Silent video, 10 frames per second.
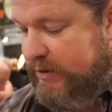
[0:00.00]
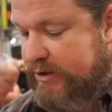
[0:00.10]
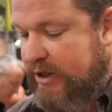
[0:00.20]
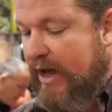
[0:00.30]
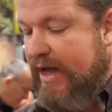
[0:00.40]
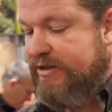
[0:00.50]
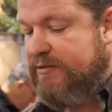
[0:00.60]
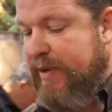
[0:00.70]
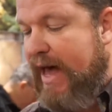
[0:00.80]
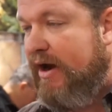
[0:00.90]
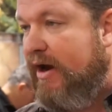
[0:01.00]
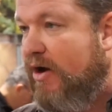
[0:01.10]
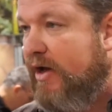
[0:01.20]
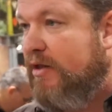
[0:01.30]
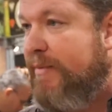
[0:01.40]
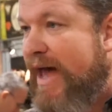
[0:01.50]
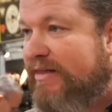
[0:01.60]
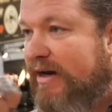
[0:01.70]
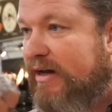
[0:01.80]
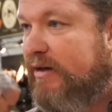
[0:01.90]
Still has this padded area in the
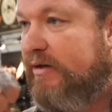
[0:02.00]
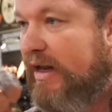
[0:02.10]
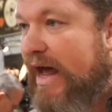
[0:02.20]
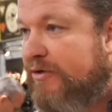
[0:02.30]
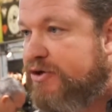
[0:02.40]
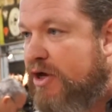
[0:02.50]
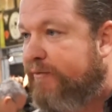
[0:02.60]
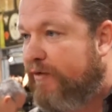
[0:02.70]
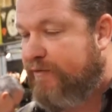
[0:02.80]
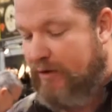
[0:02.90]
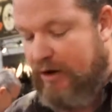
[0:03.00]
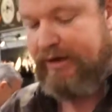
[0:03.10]
back that allows comfort for all